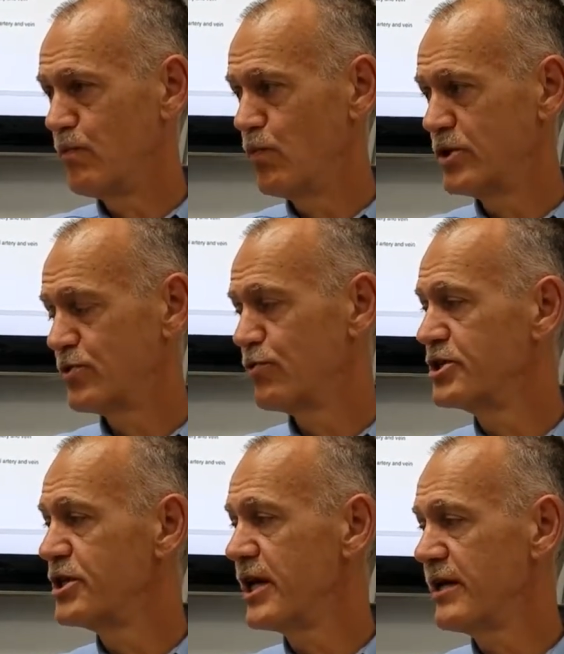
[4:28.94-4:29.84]
was
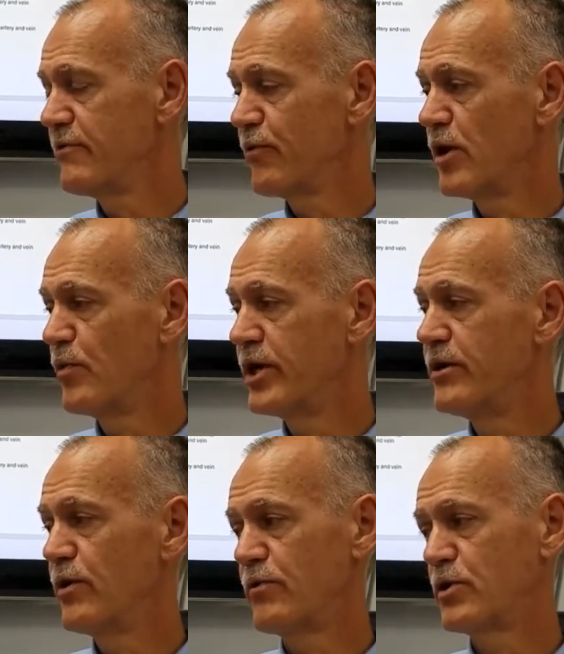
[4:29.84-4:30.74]
originating from, we didn't
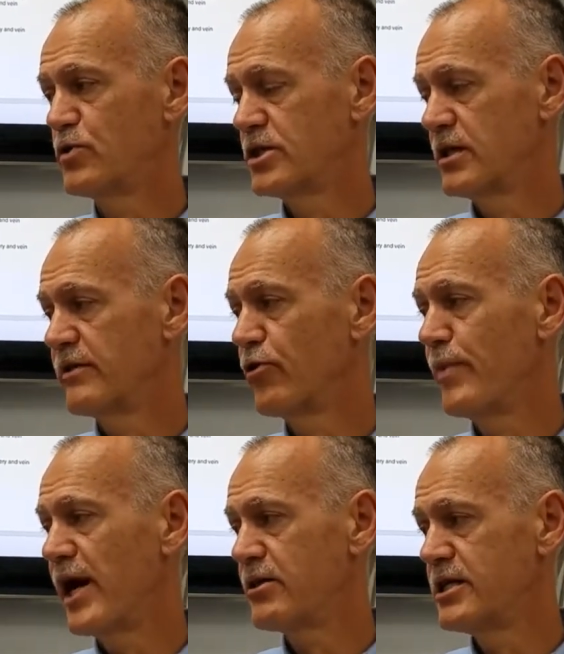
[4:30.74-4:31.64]
know if this was a liver
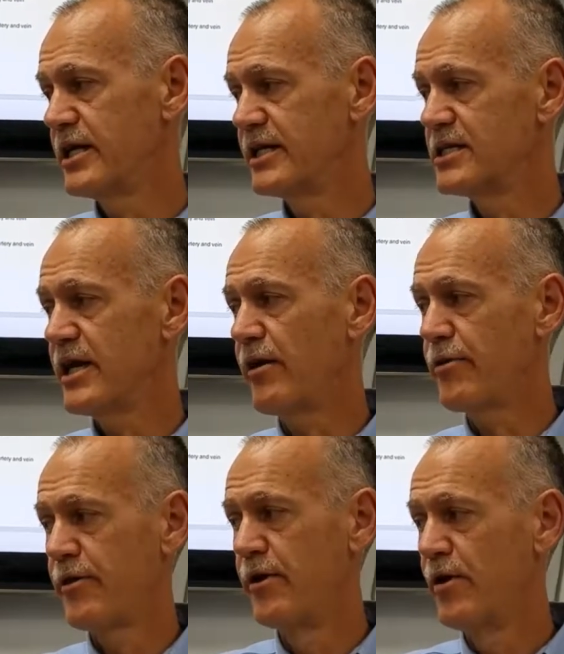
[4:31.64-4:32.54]
mass heading
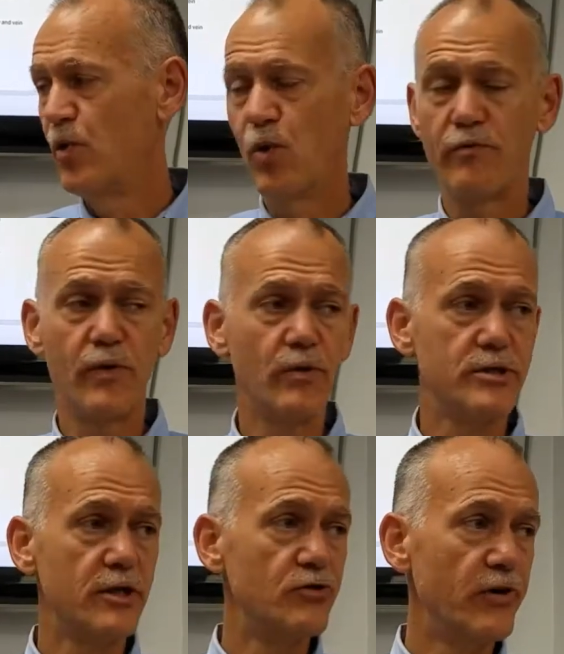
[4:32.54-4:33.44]
south or if it was
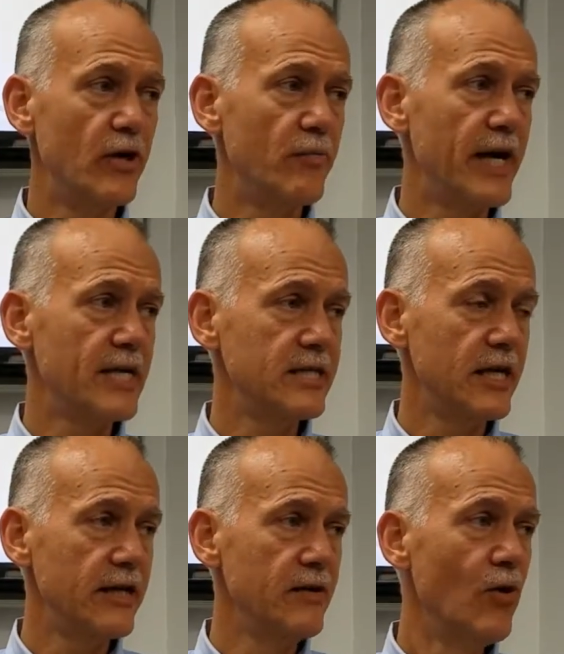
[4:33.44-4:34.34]
an adrenal mass
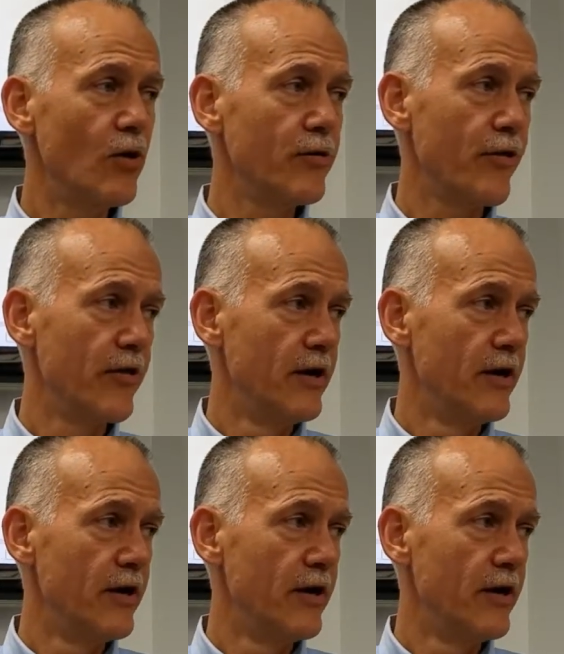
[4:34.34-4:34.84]
heading north.